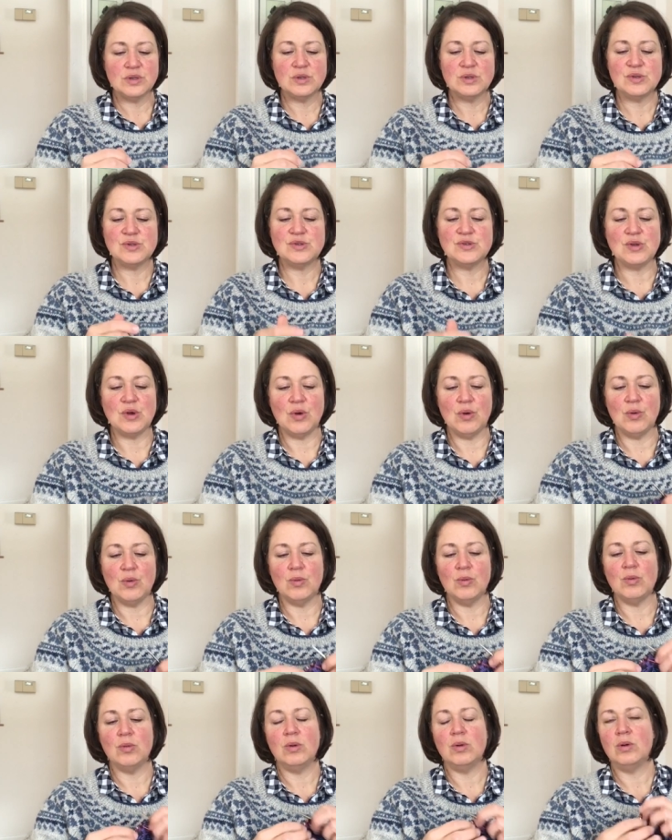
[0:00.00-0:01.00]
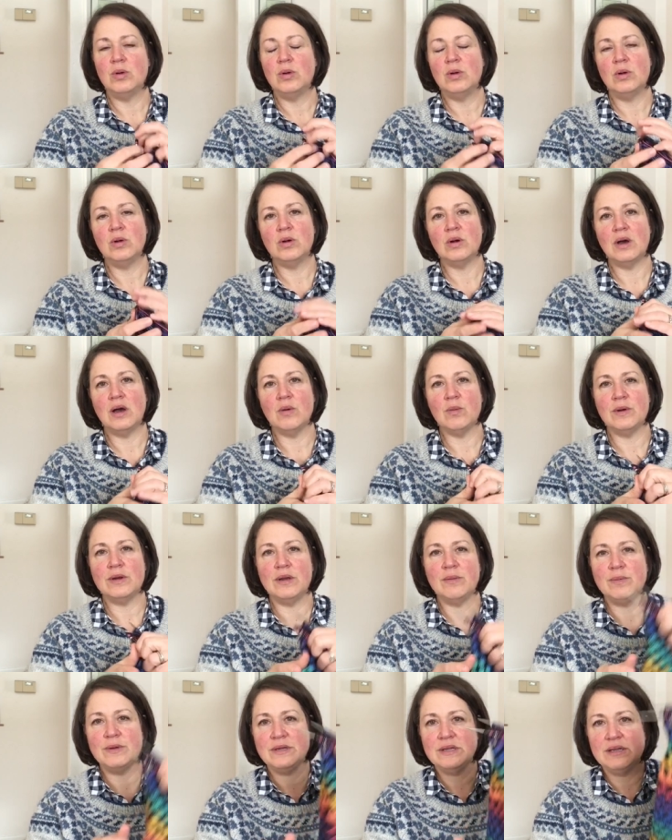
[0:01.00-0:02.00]
So I went
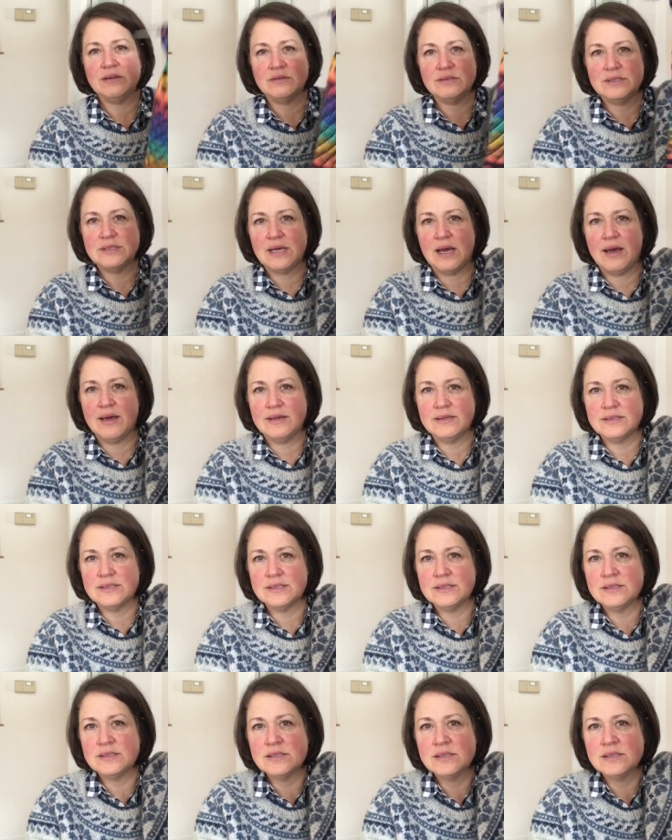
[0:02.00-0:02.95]
up a needle size.